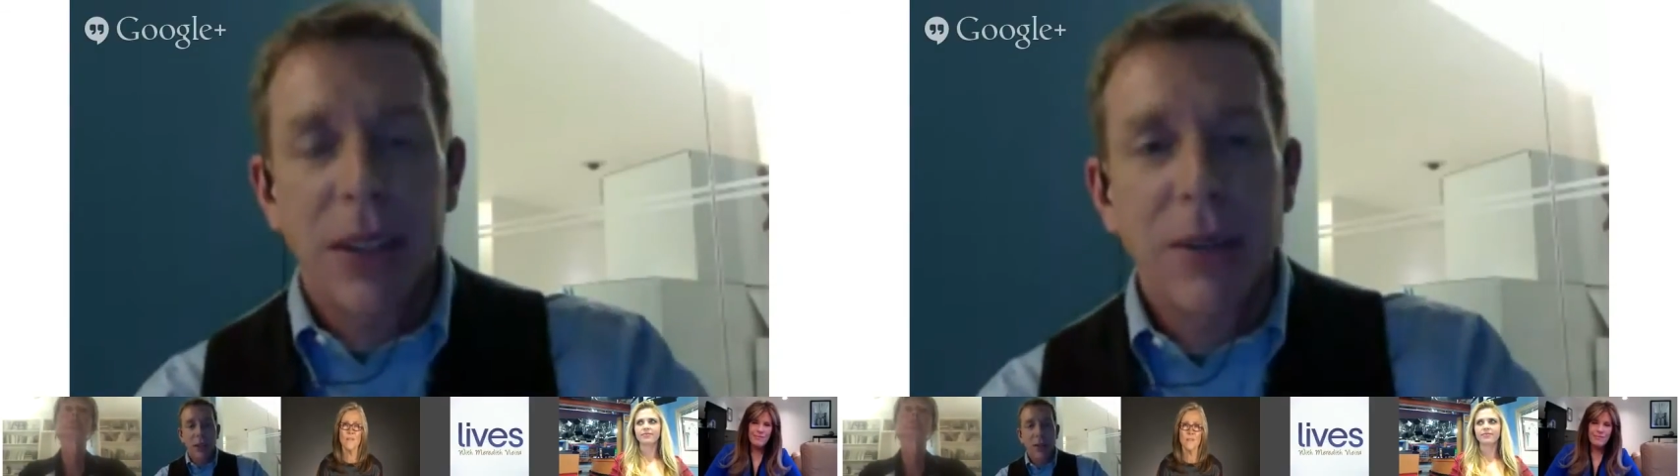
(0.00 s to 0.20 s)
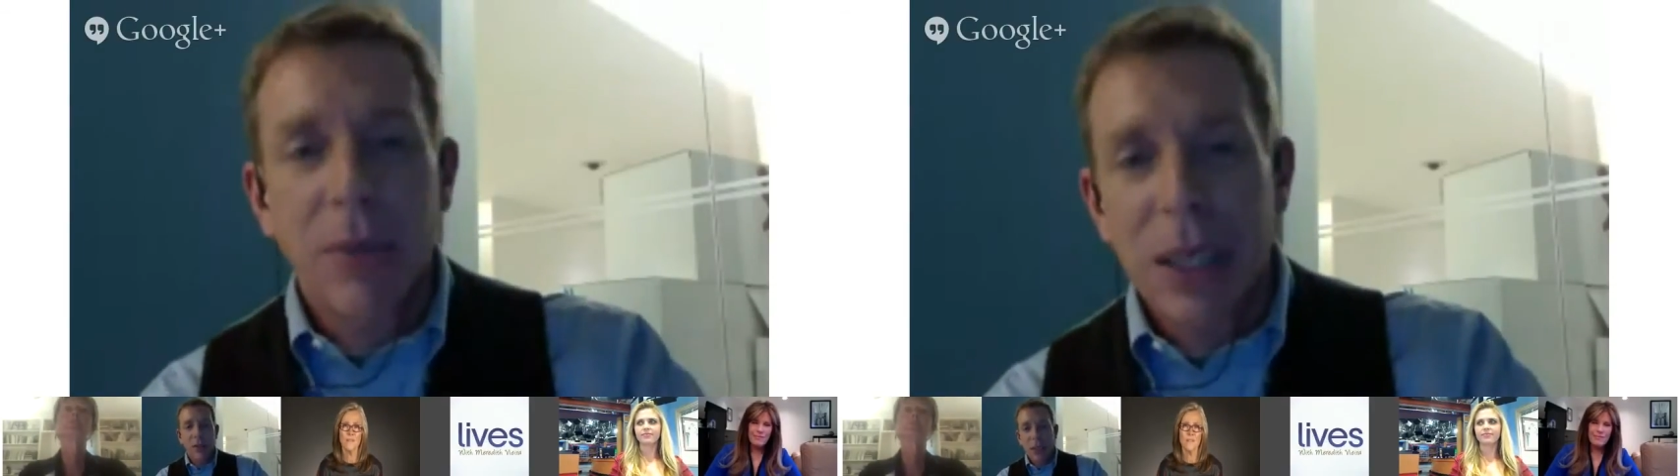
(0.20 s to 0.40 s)

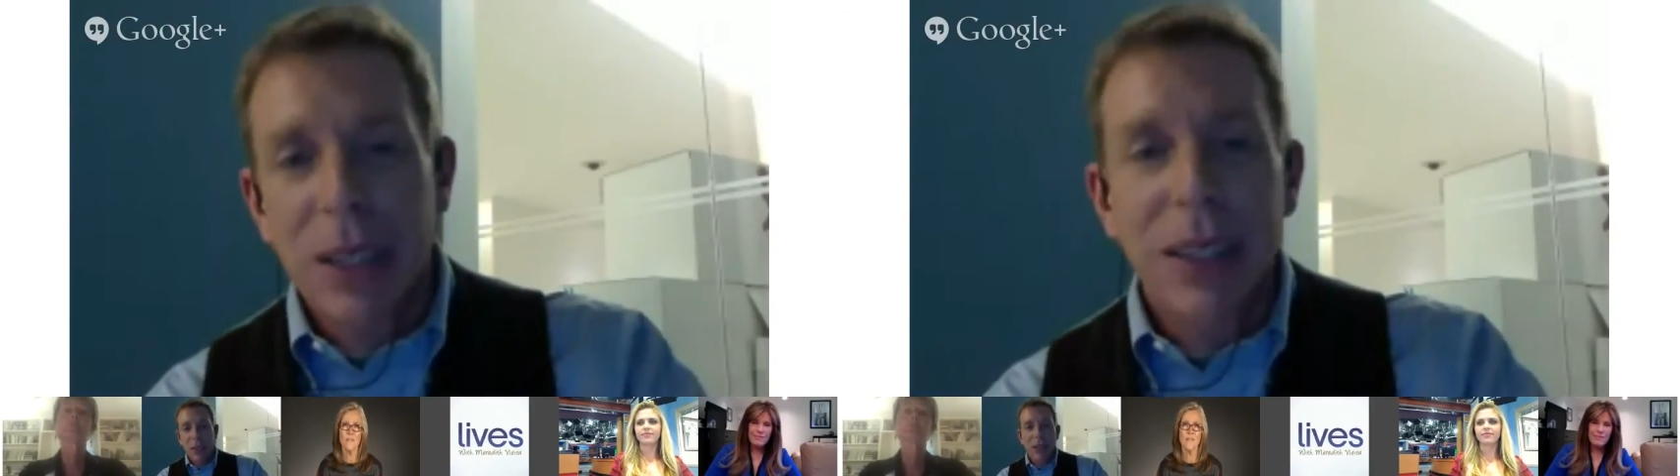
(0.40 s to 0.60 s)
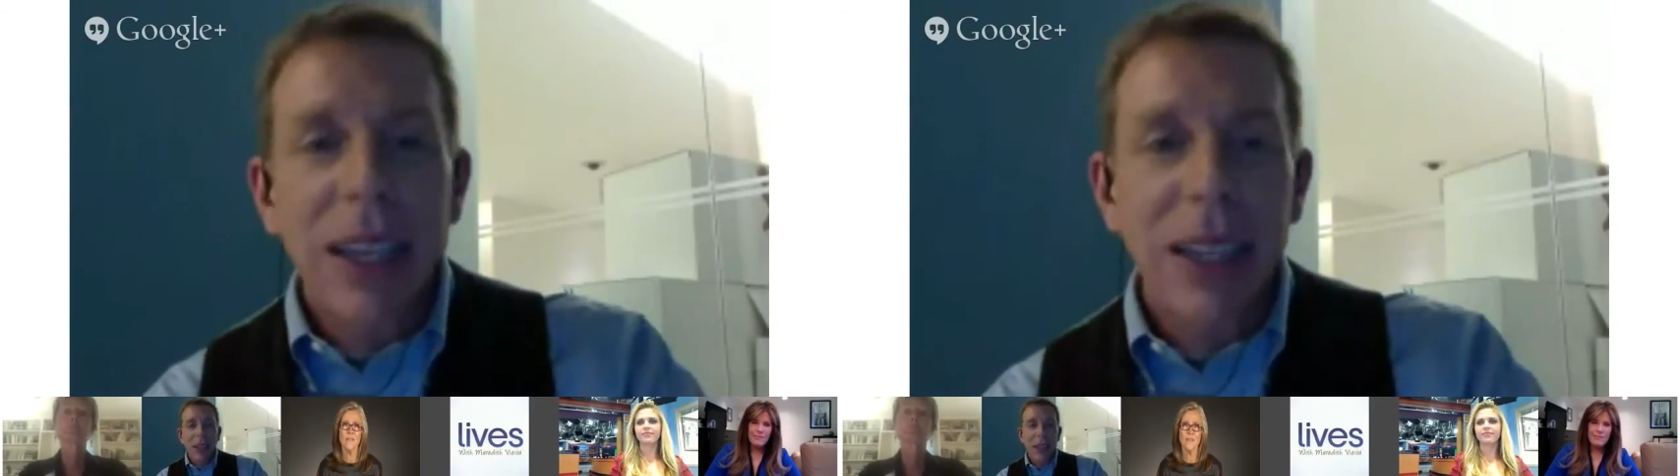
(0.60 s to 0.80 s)
rights
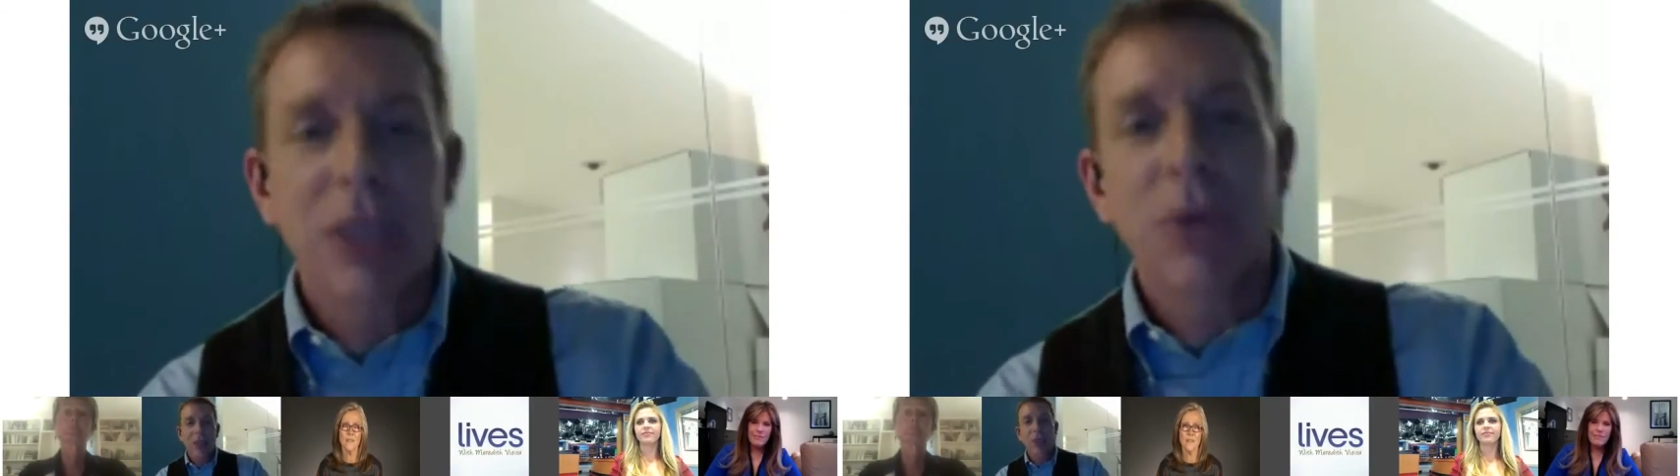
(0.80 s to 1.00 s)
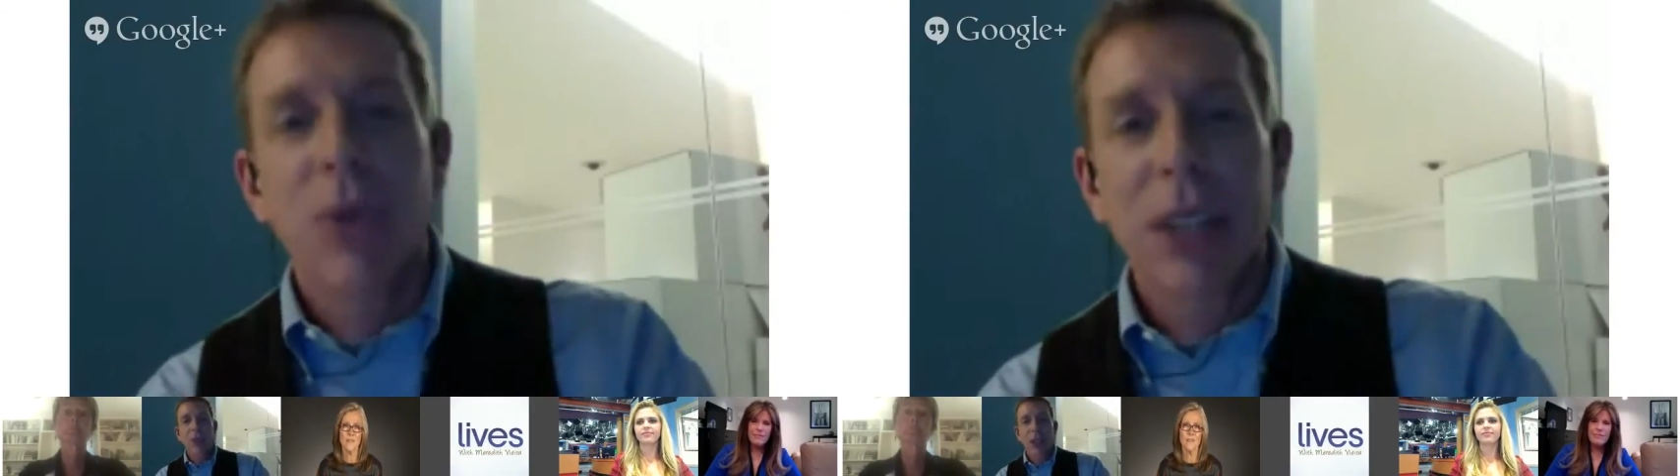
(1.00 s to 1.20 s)
kind of
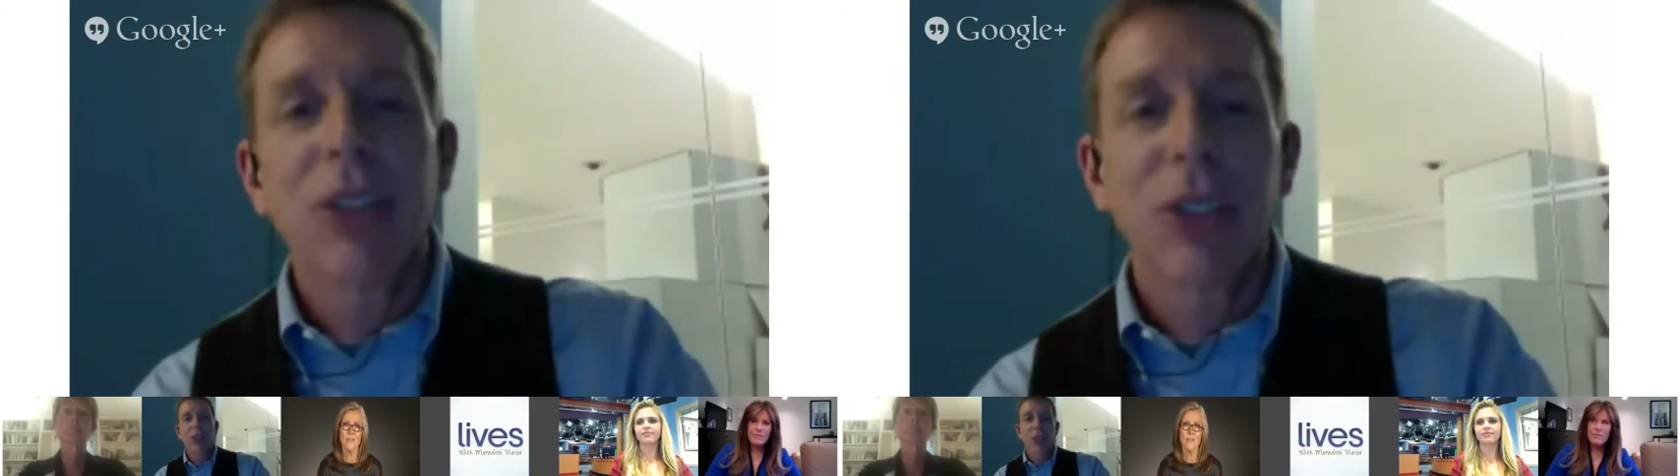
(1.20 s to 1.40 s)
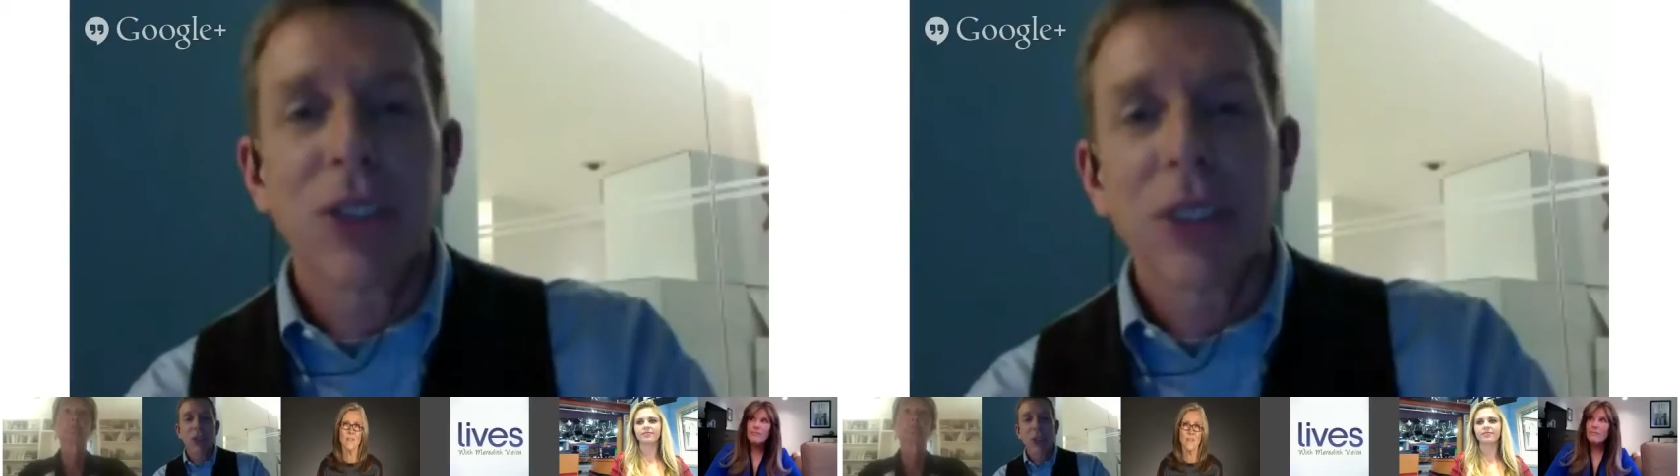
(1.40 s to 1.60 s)
means the
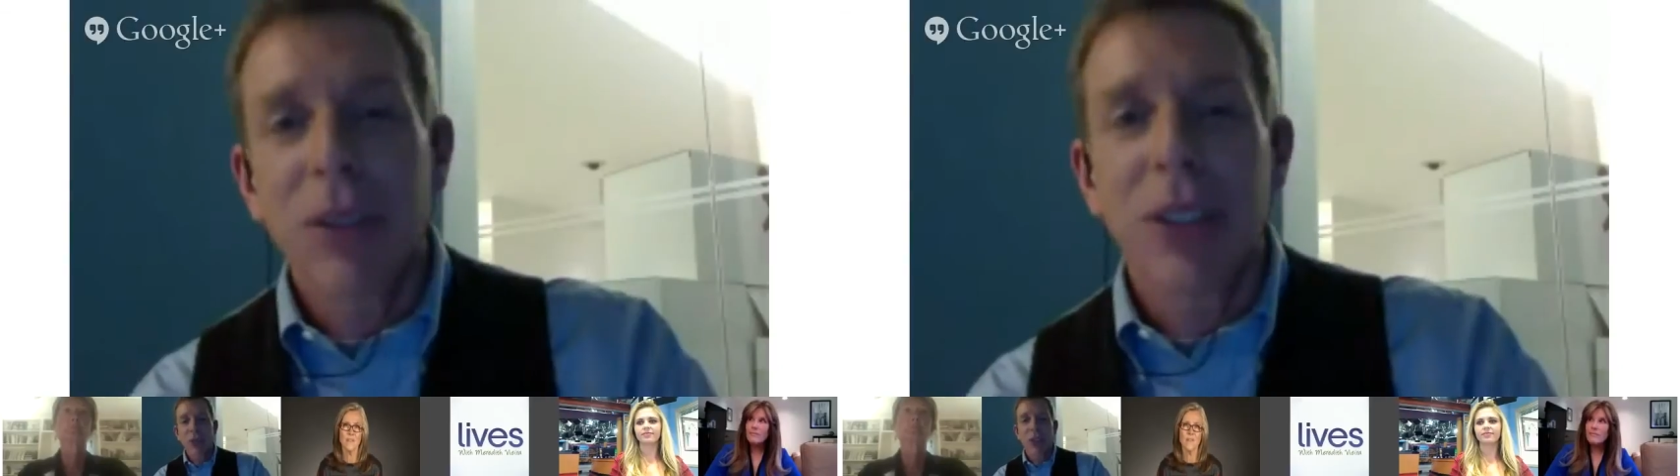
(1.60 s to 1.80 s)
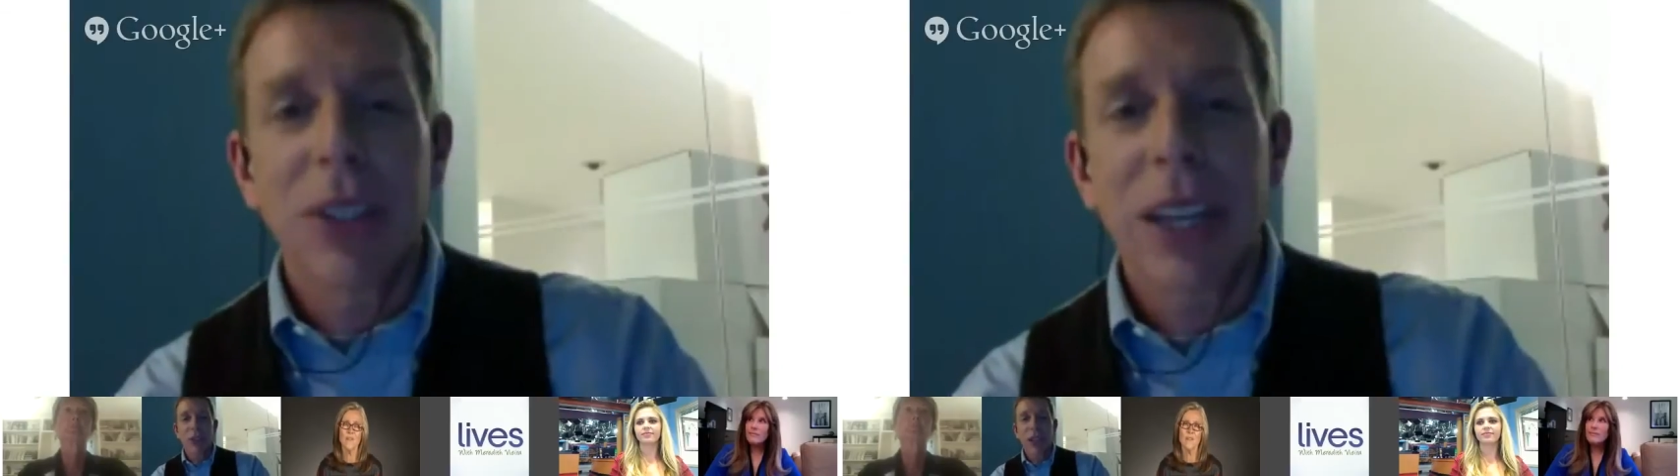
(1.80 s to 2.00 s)
end of Western